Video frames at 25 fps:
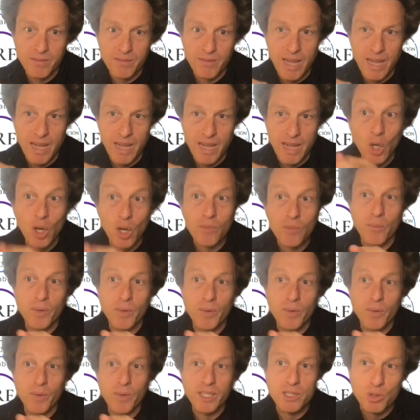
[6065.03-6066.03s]
and, and look
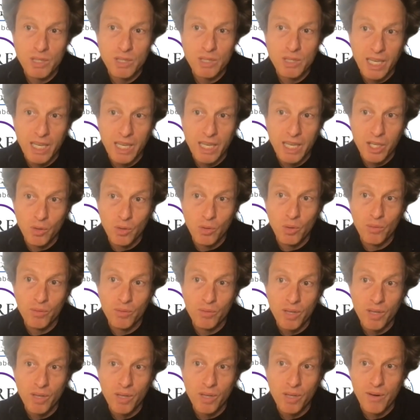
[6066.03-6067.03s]
for researchers like you
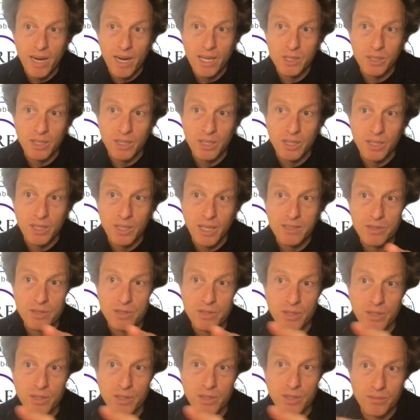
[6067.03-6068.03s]
who've done Fragile
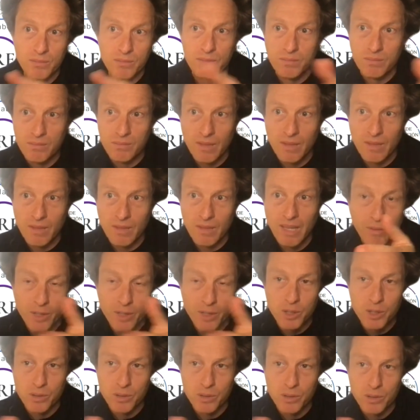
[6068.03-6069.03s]
X to
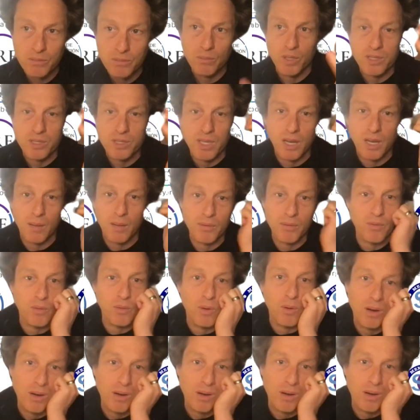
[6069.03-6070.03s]
leverage what's gone
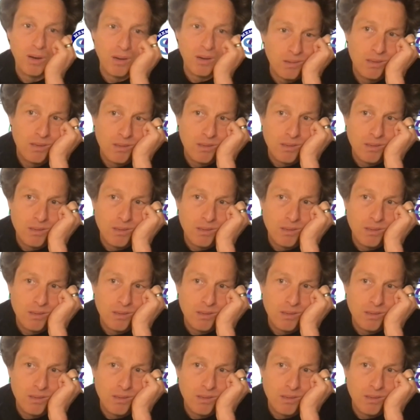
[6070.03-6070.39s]
before?